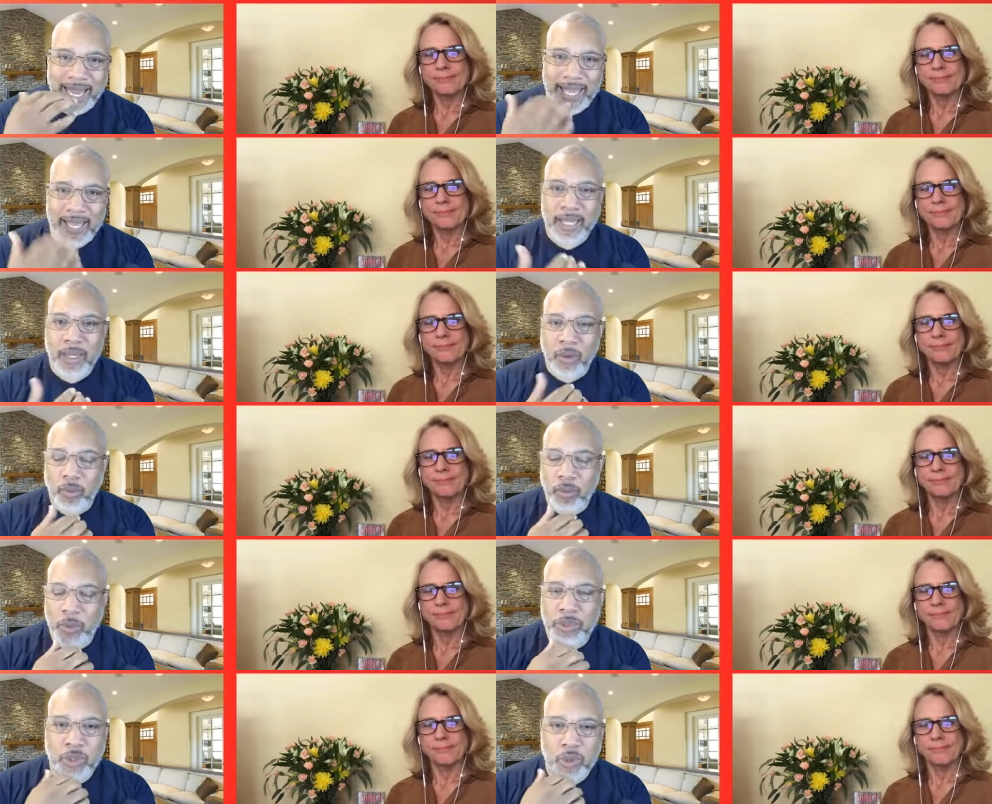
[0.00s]
Speaker 1: of
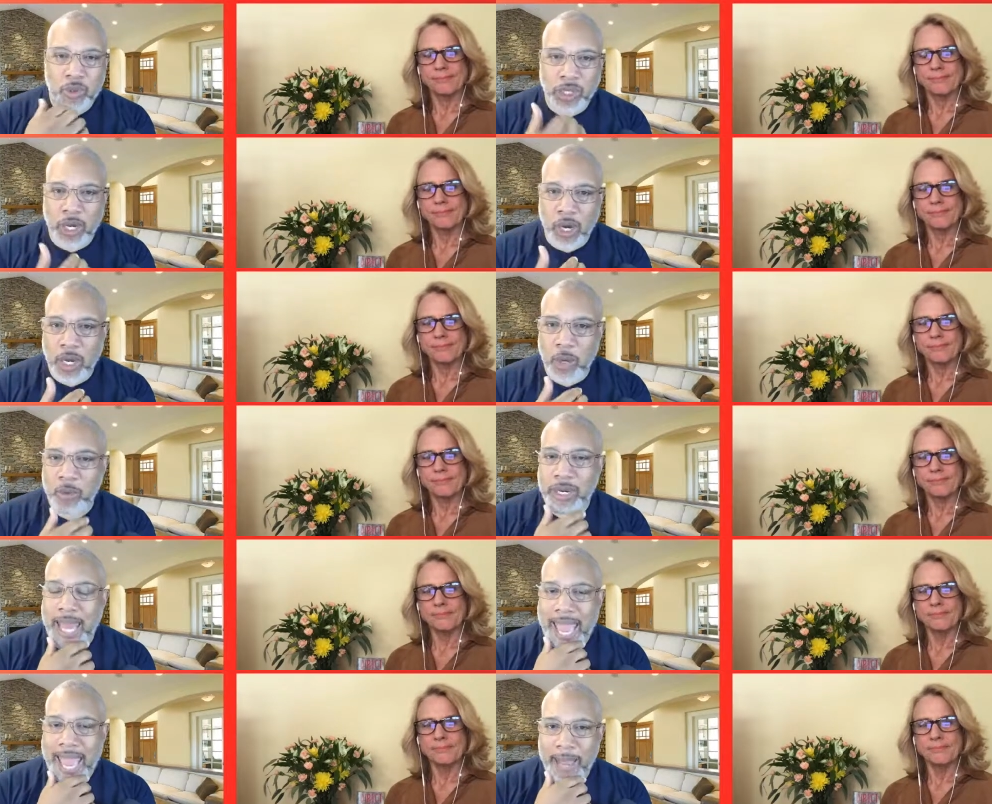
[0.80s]
what was going on?
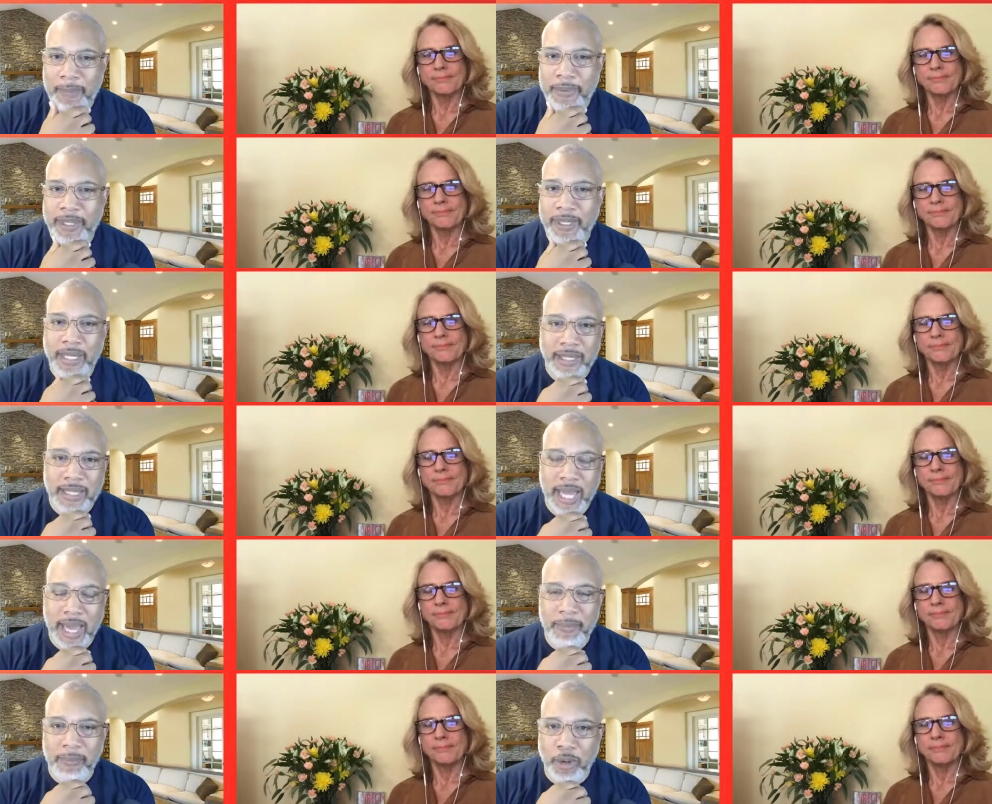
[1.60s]
What happened in
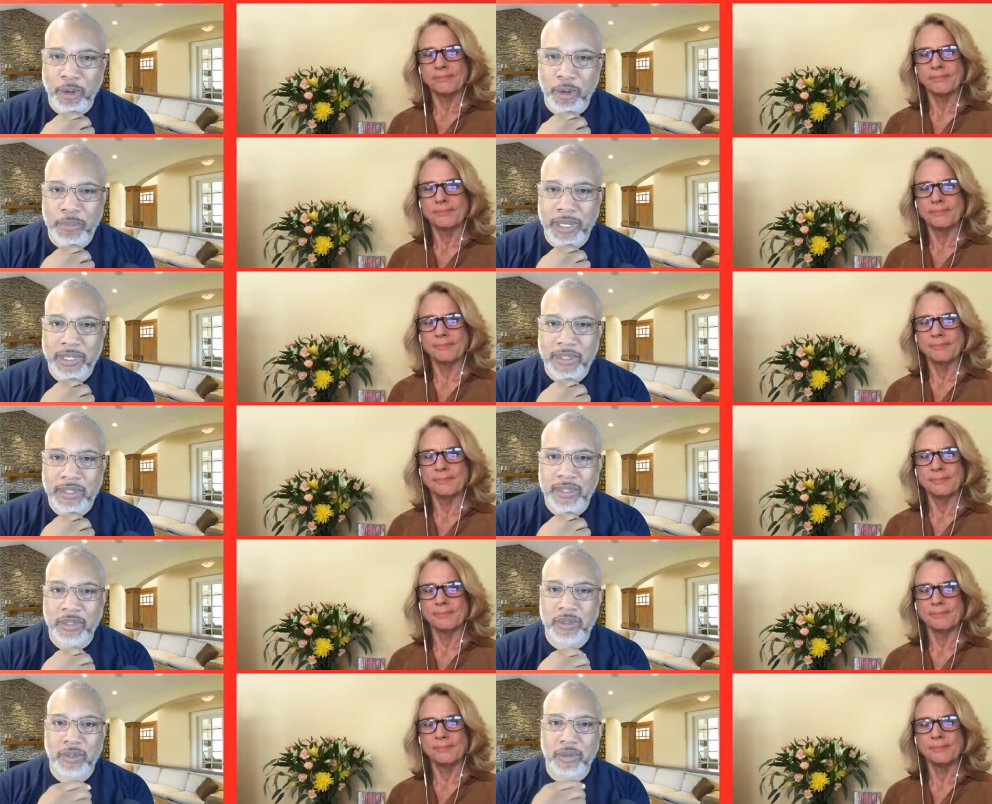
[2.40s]
that moment
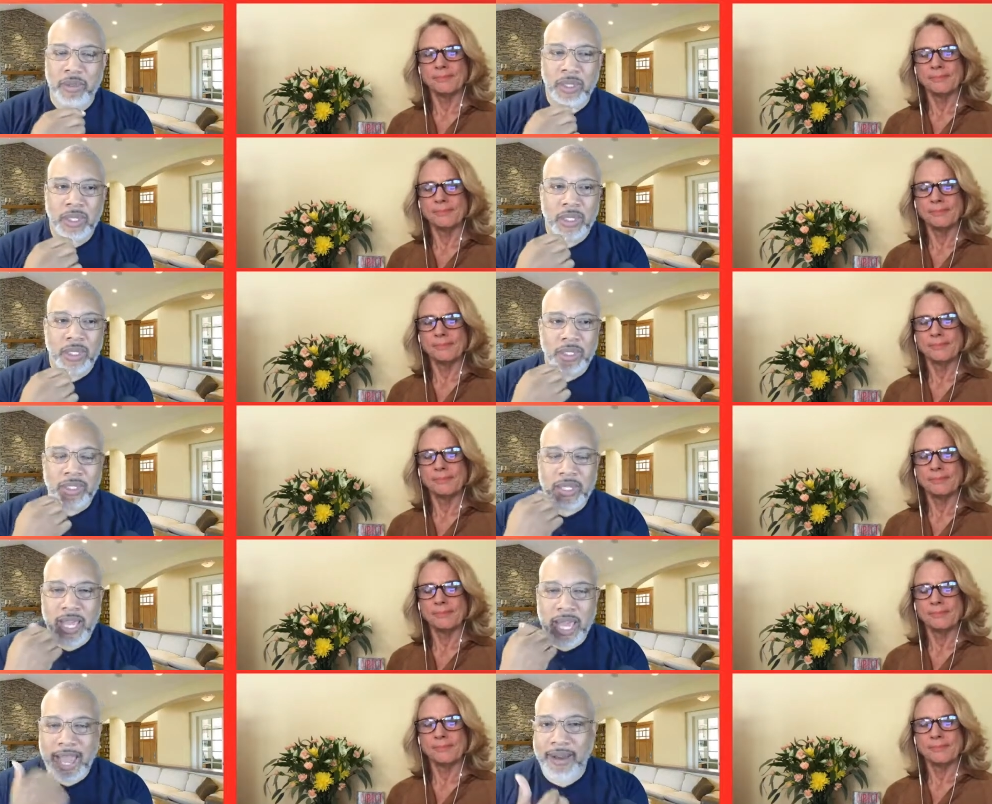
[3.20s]
to
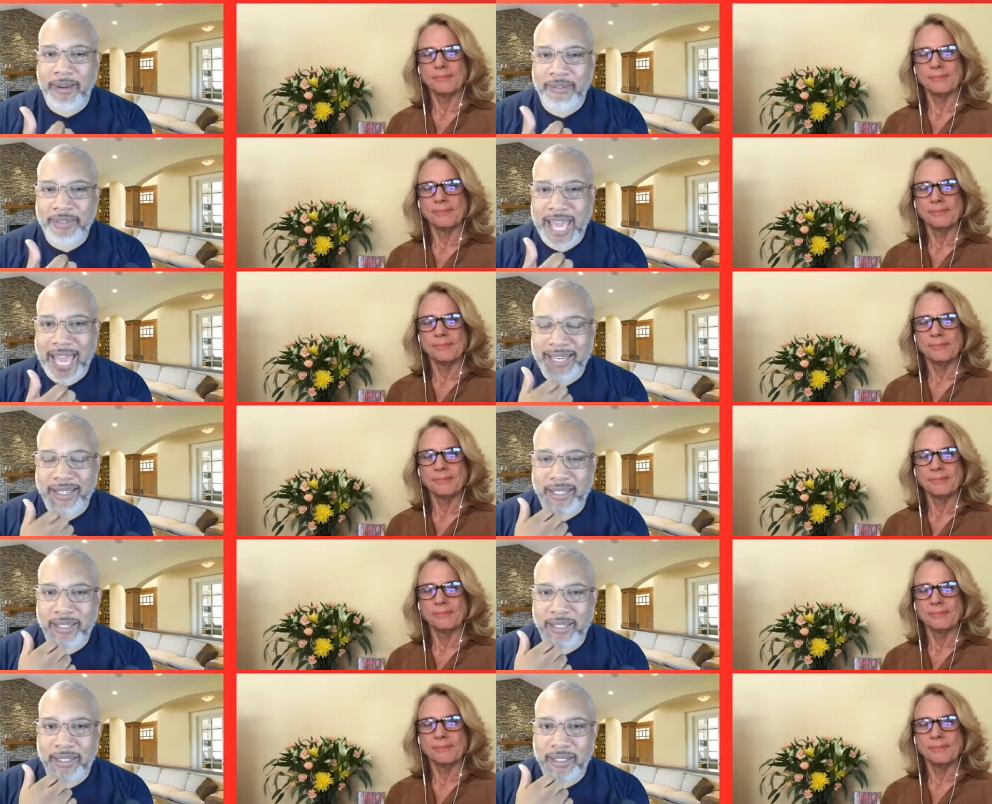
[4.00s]
to have
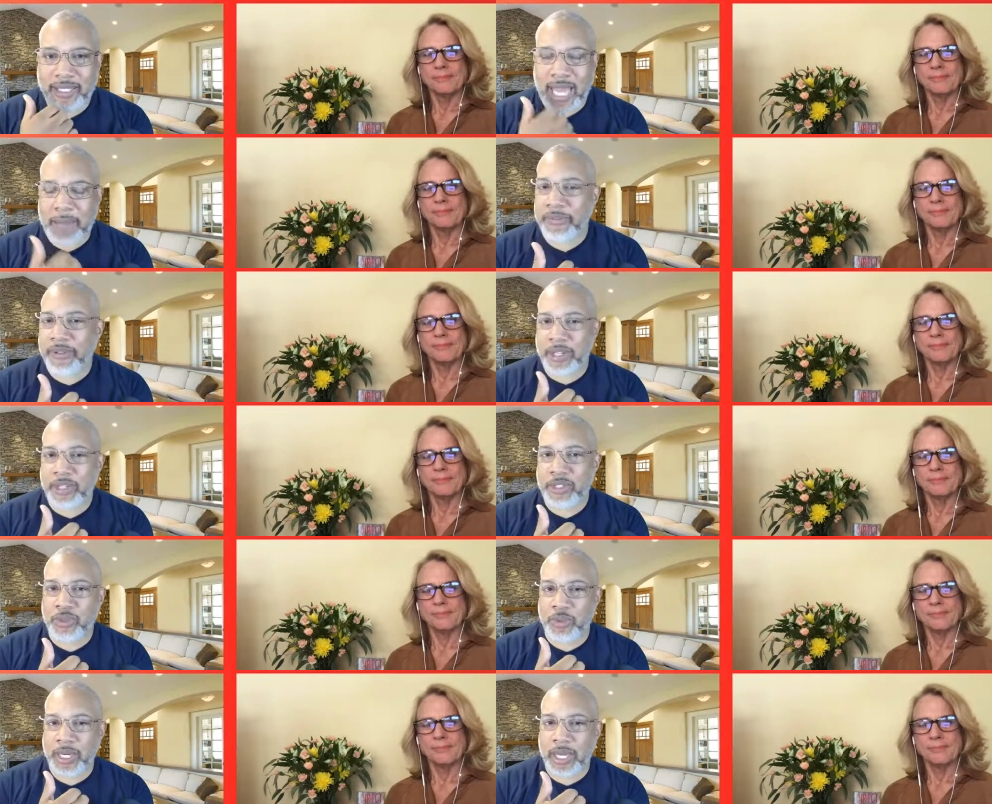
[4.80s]
that type of
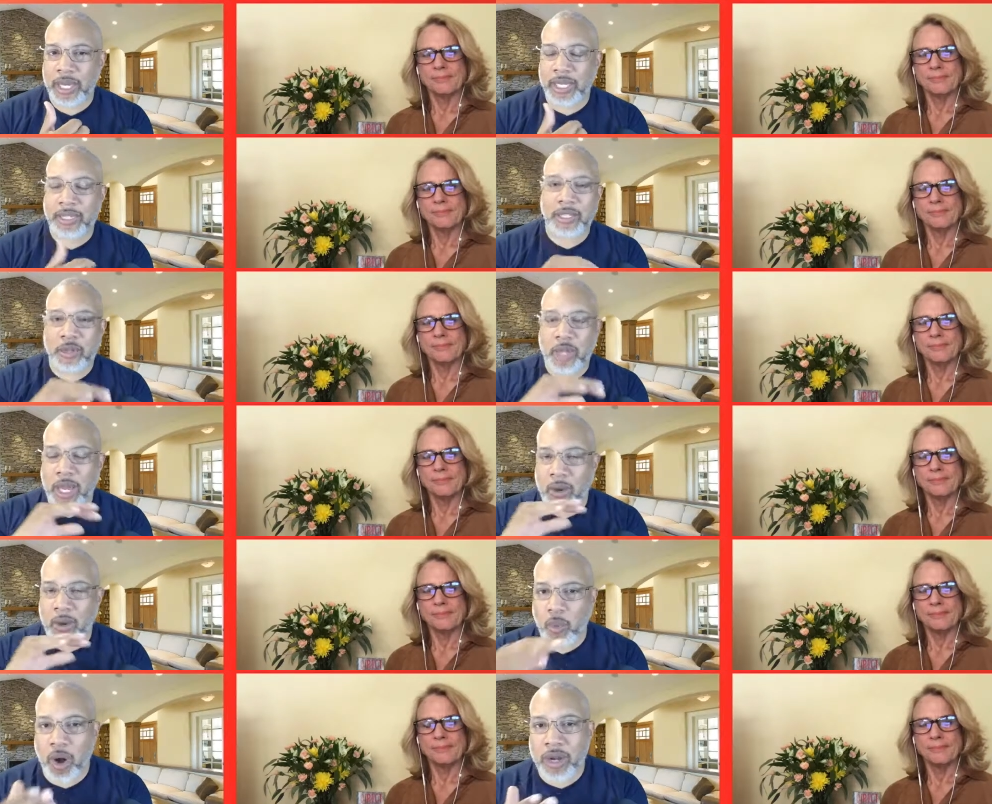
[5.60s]
injury, and then
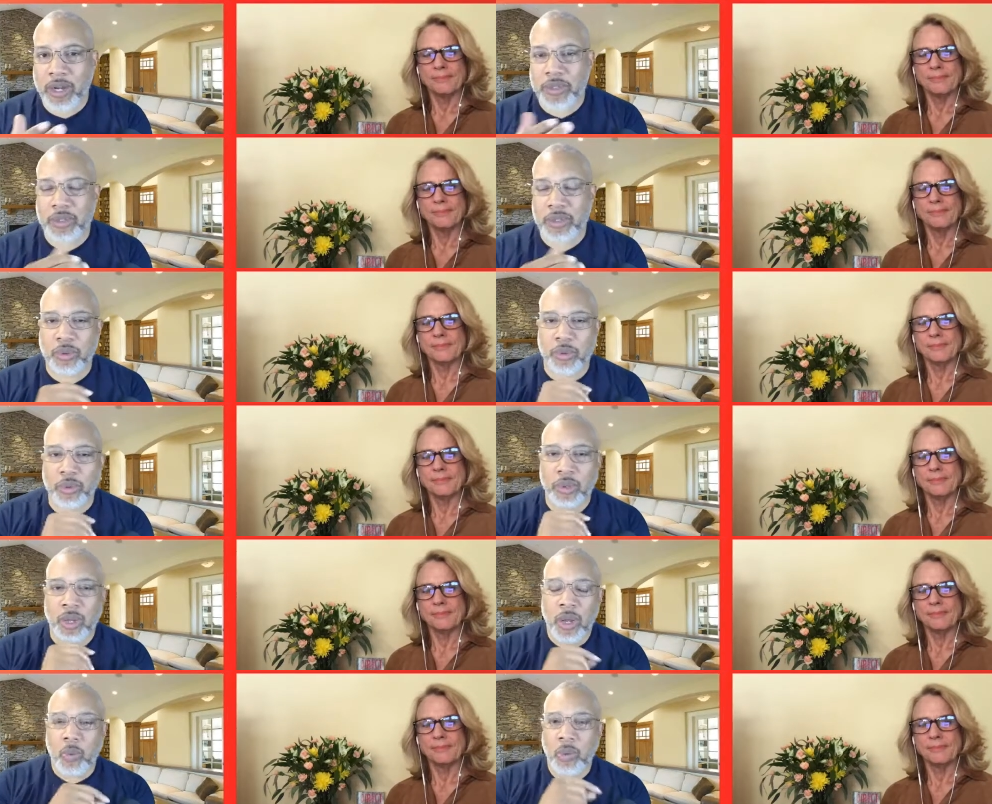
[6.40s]
kind of walk us
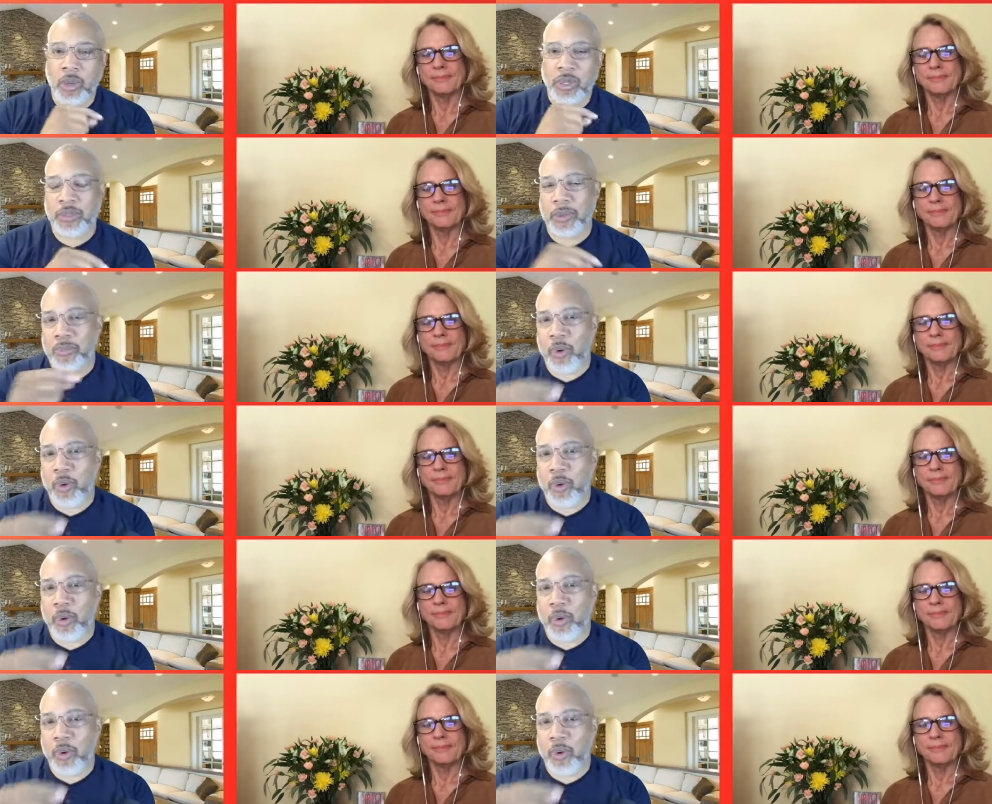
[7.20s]
through what your